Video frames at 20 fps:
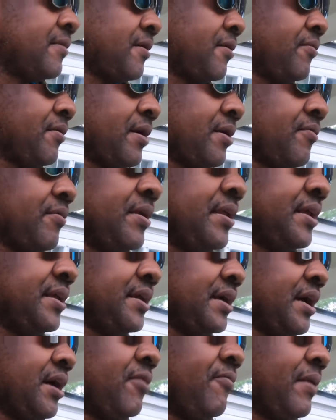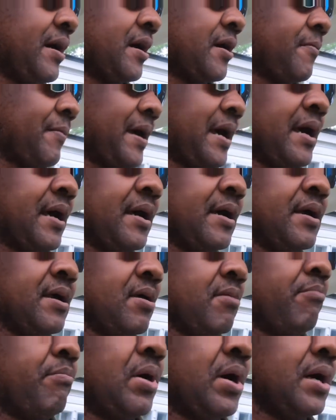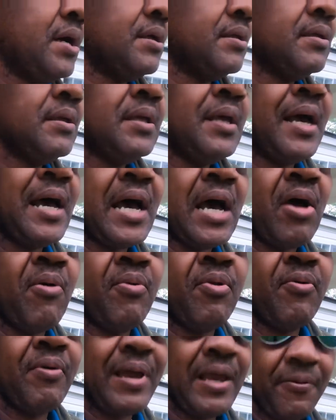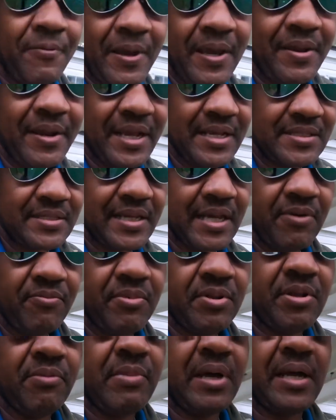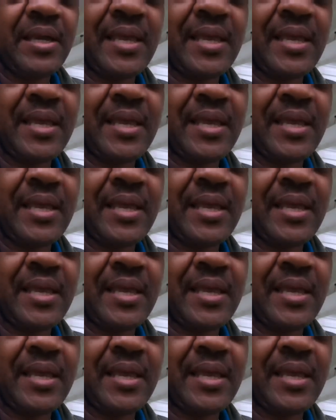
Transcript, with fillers: going to go in the yard park around, but I don't know where it ran I'm going to get my